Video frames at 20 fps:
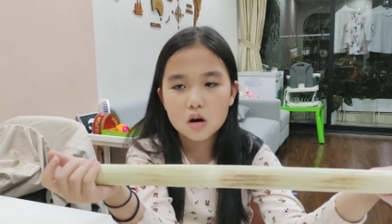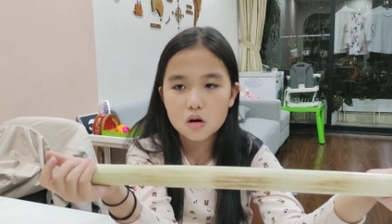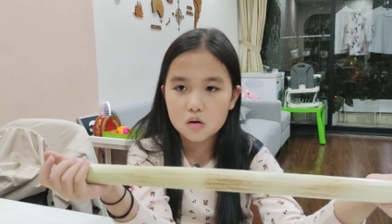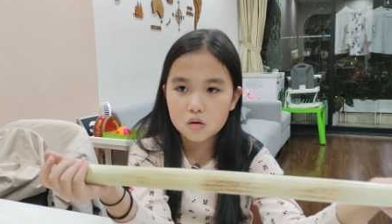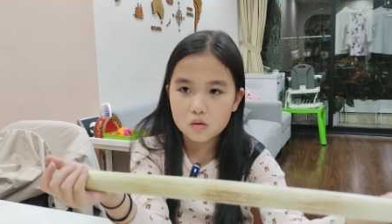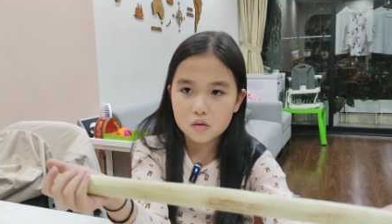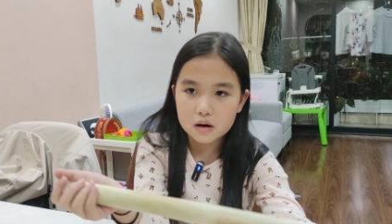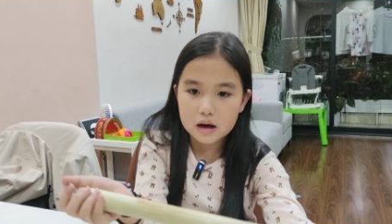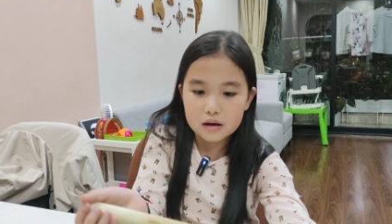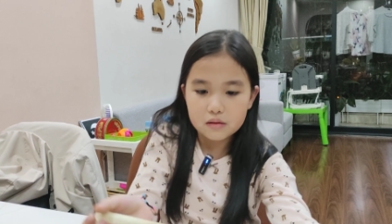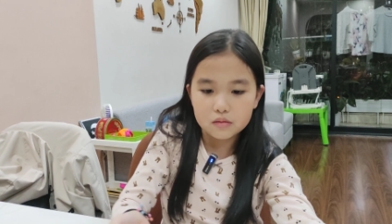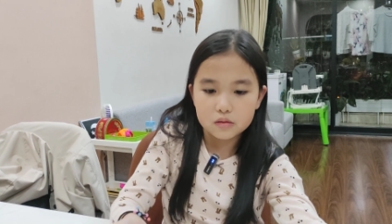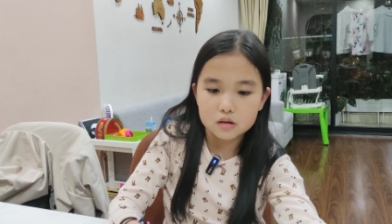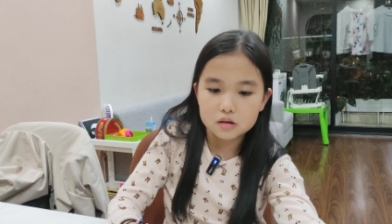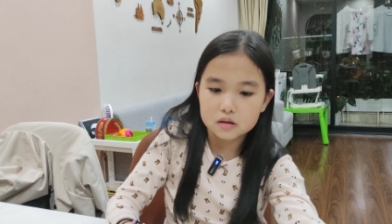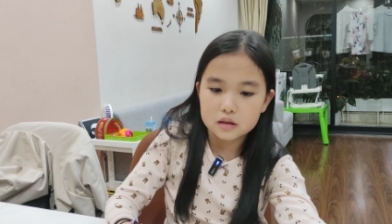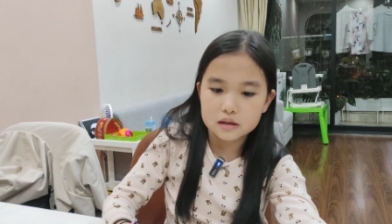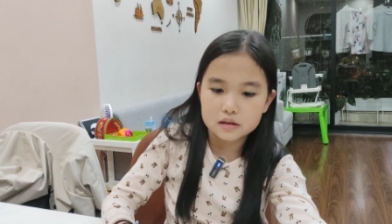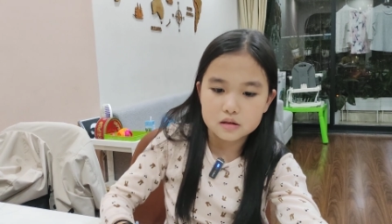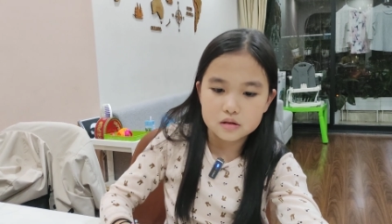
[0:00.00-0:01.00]
Oh, I
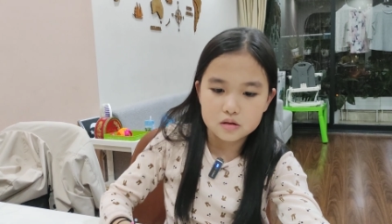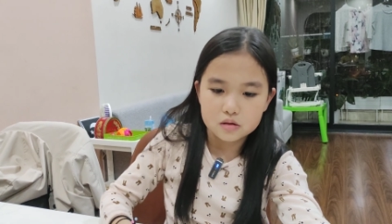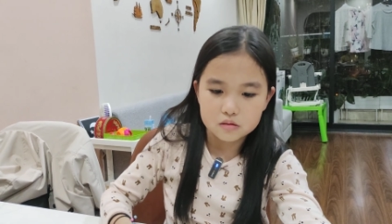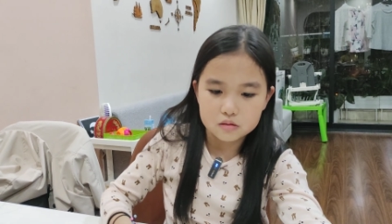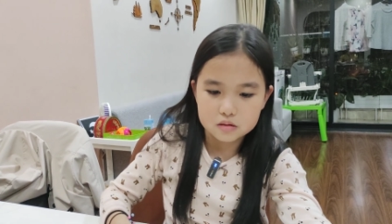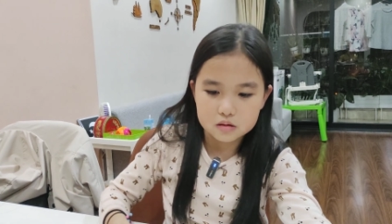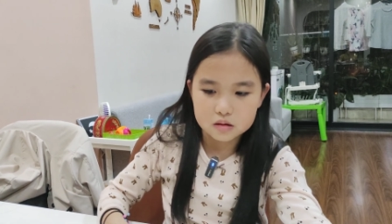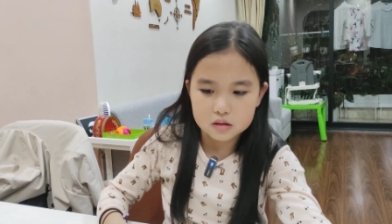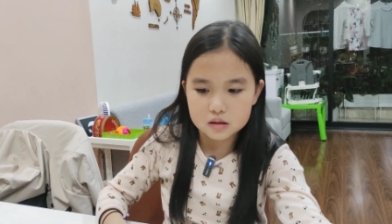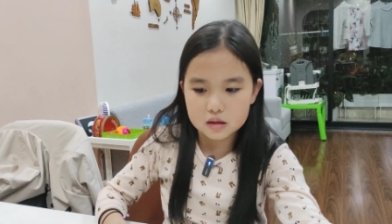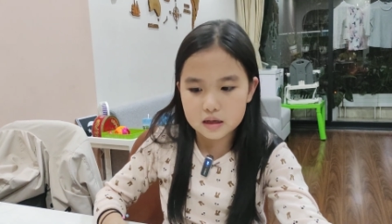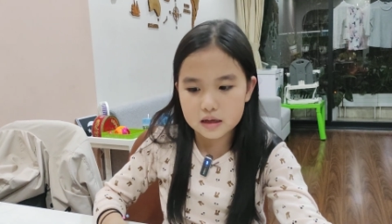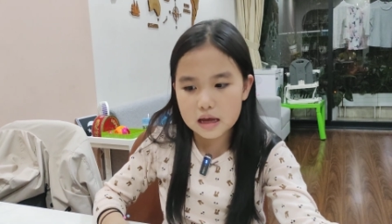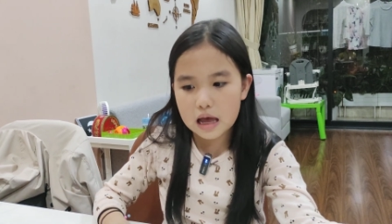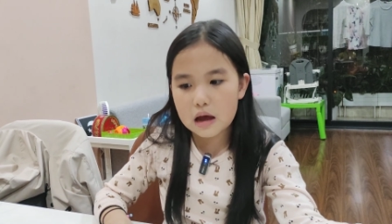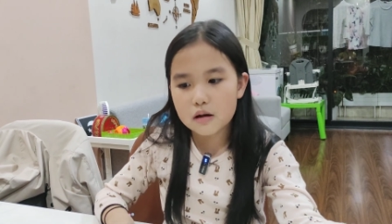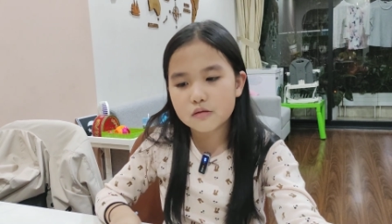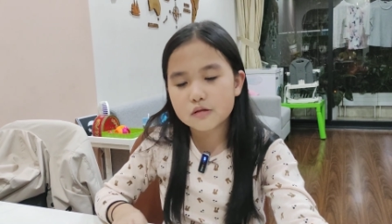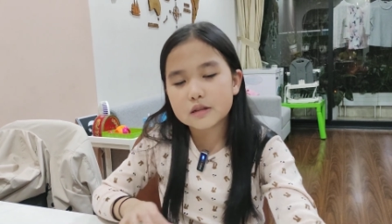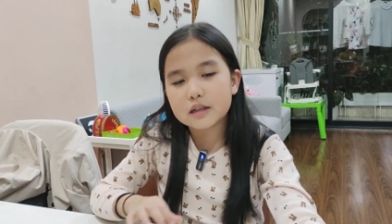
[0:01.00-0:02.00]
would like
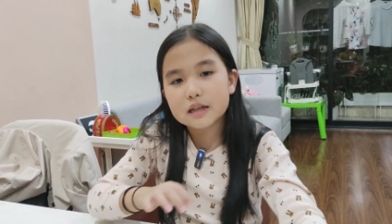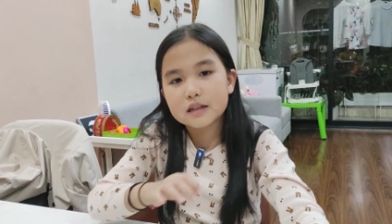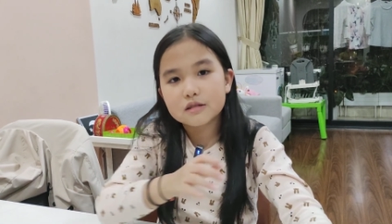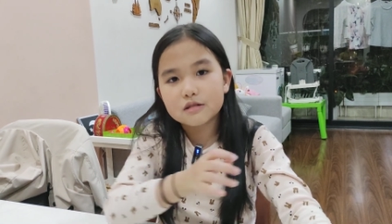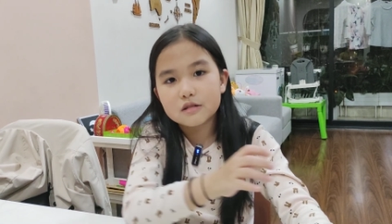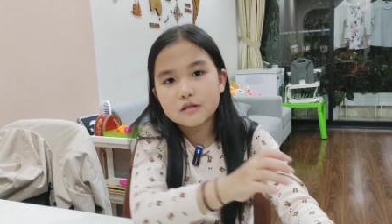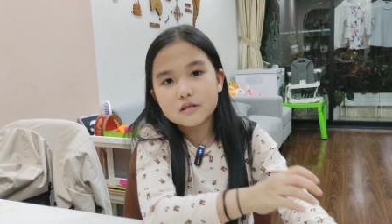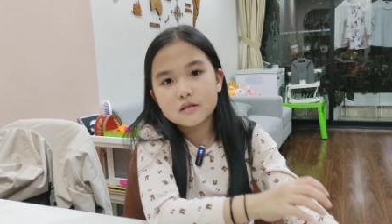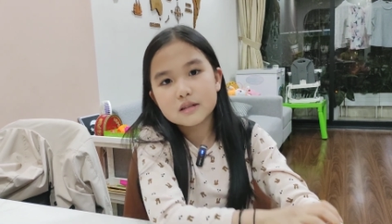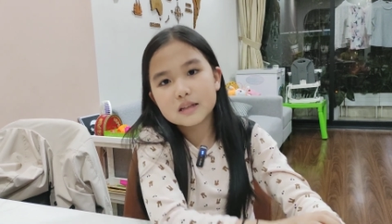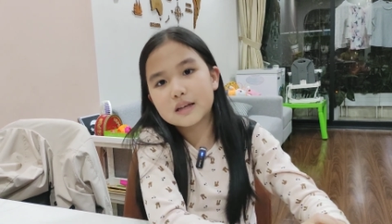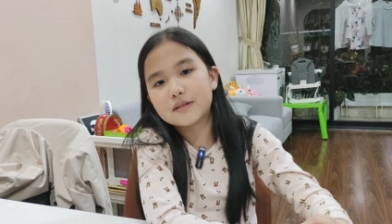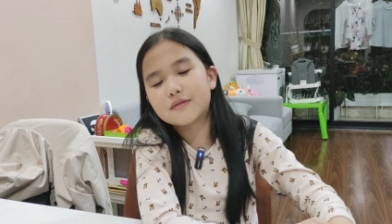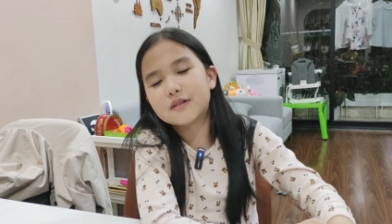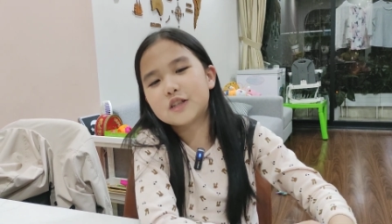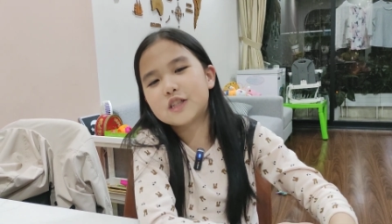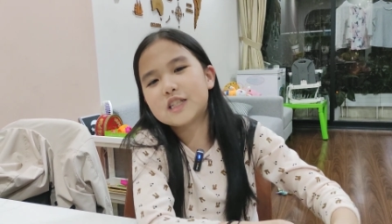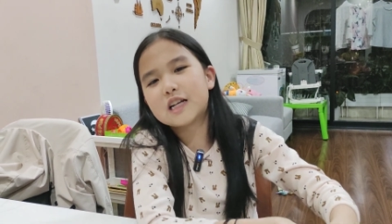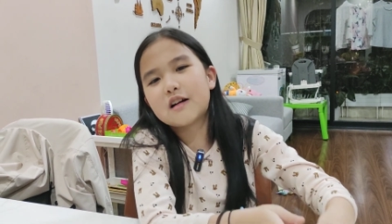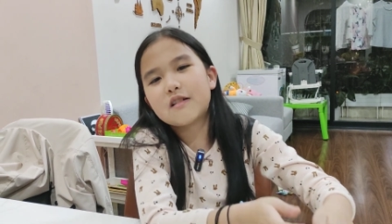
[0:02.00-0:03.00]
to give
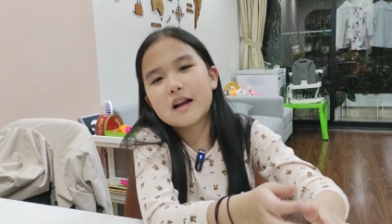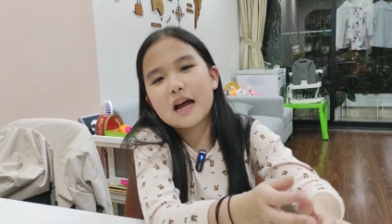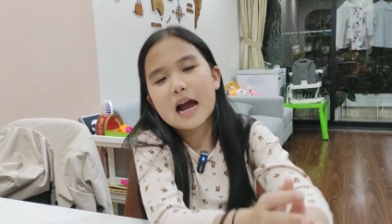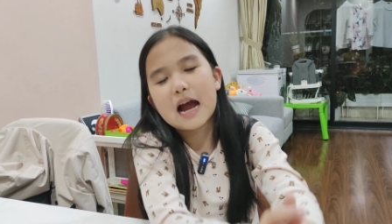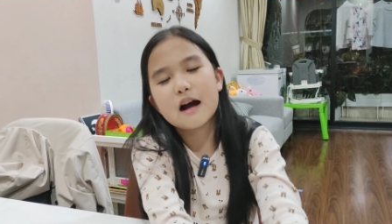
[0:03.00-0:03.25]
a shout